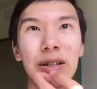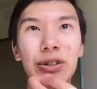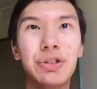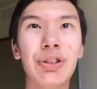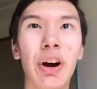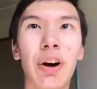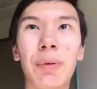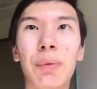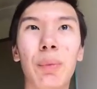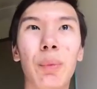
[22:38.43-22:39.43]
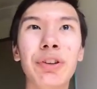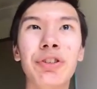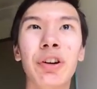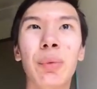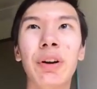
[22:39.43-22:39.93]
So what you're
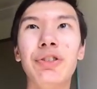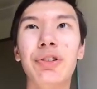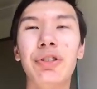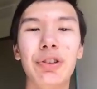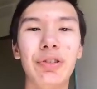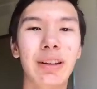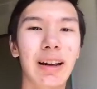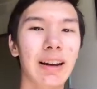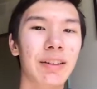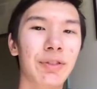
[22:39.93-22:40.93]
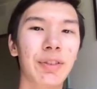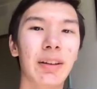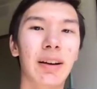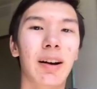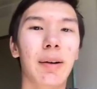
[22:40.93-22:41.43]
going to want to do to use Git is
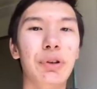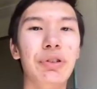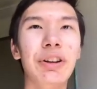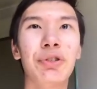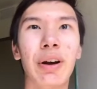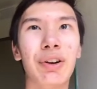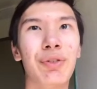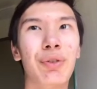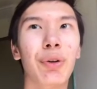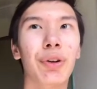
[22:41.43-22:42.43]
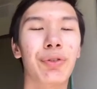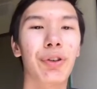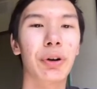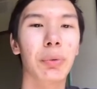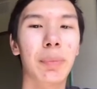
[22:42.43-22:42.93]
you need to create a folder for
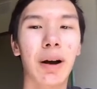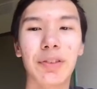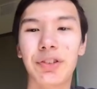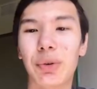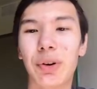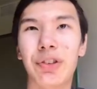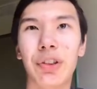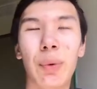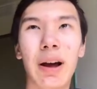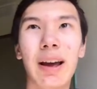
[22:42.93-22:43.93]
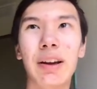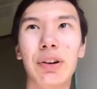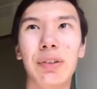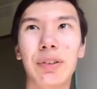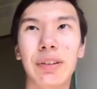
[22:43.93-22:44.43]
your repository. So the way
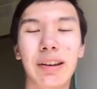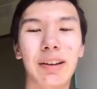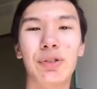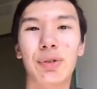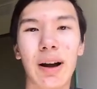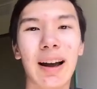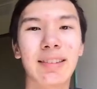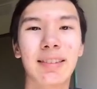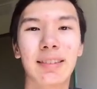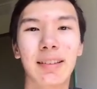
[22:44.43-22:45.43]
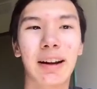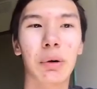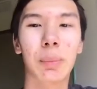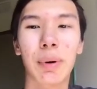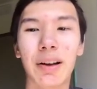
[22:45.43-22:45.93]
Git tracks like a
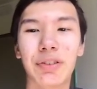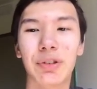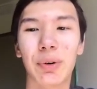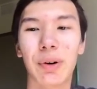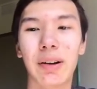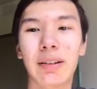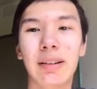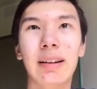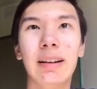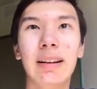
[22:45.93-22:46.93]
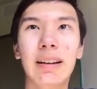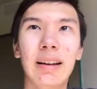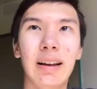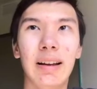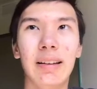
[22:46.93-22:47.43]
repository
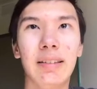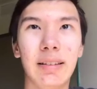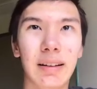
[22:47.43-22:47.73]
is